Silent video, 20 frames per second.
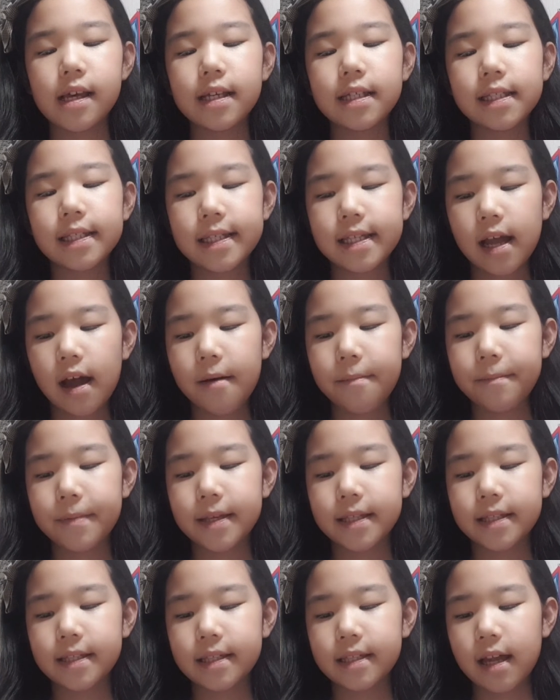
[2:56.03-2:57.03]
stop
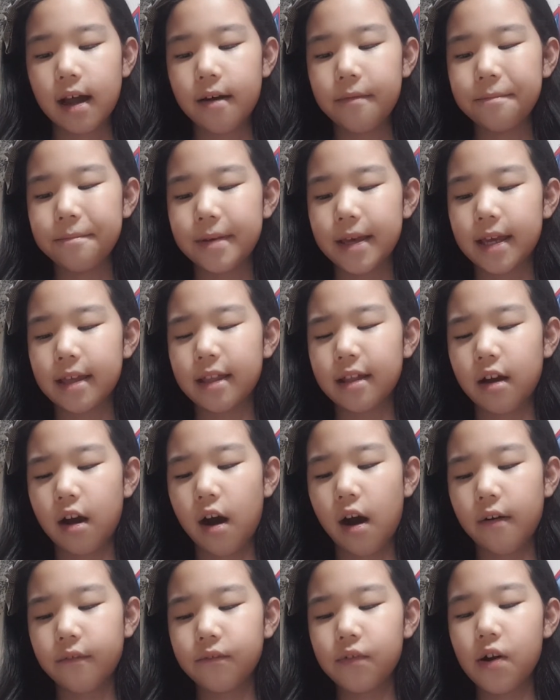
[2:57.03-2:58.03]
it,
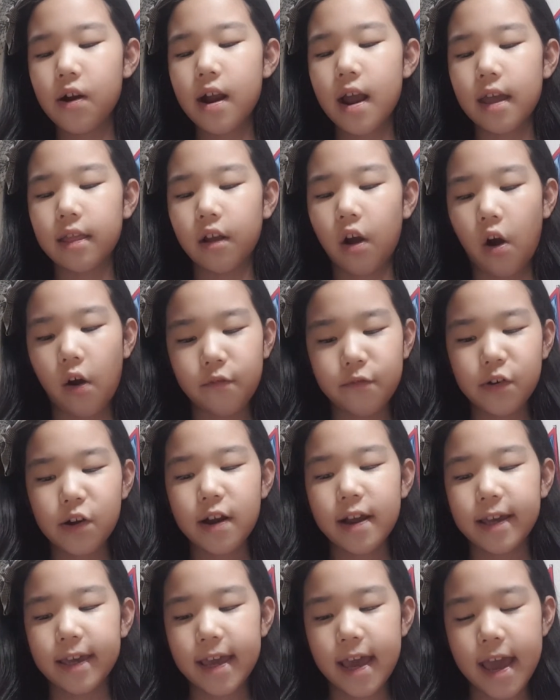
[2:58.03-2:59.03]
over and over
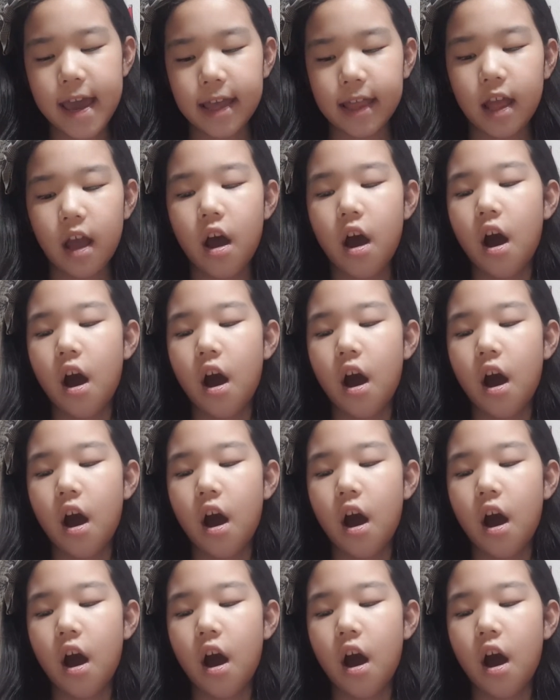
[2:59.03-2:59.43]
again.